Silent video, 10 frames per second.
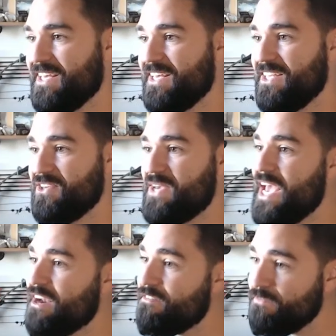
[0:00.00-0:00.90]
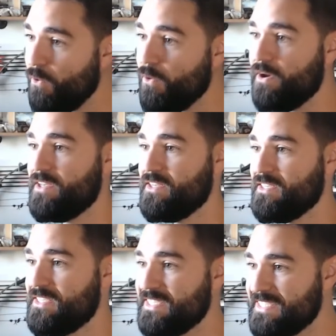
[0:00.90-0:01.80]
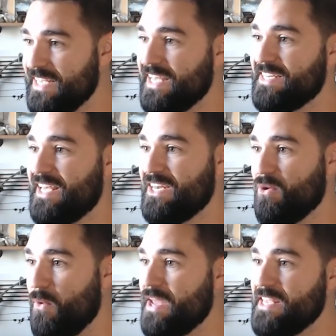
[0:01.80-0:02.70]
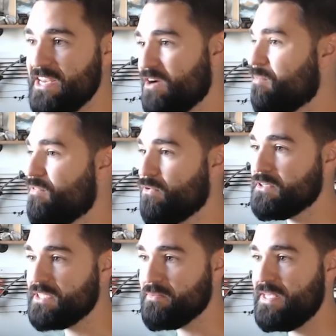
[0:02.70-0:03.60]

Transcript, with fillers: You can't afford to sit and to wait a year before something